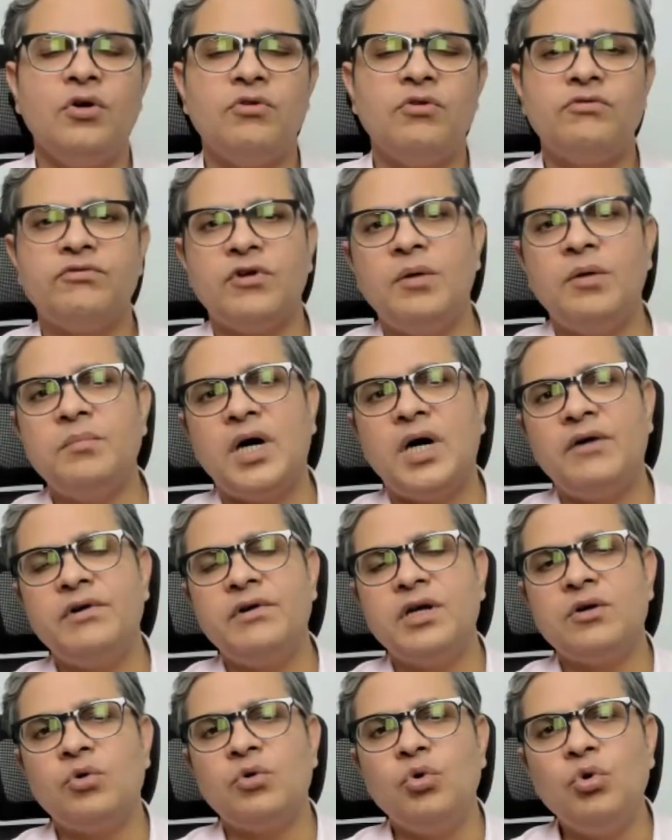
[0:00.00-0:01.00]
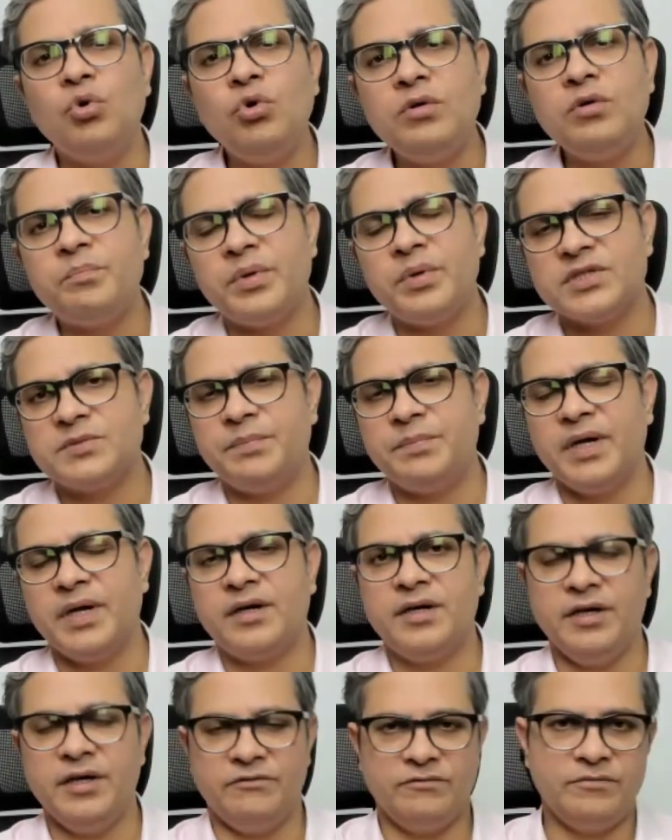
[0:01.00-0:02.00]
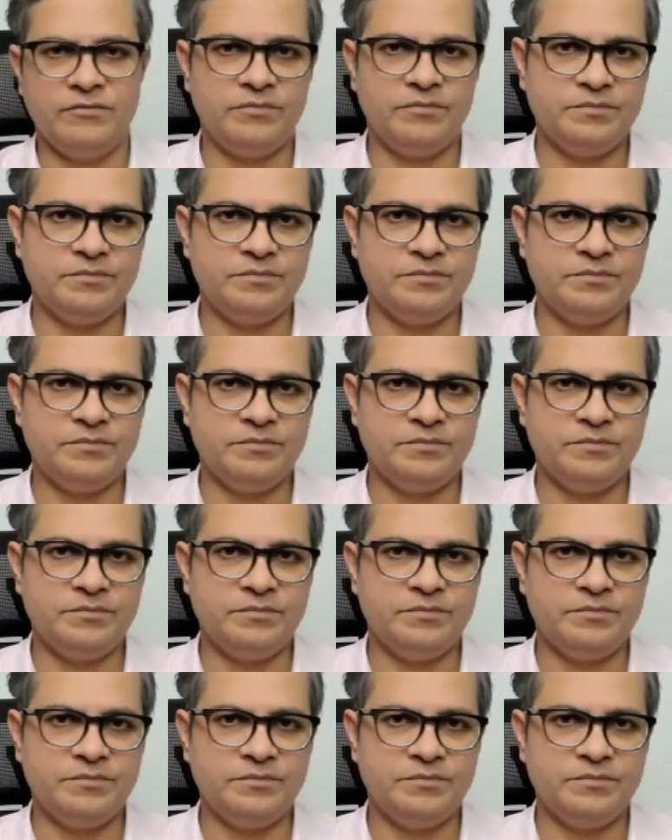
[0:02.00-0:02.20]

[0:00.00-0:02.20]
from our own perspective.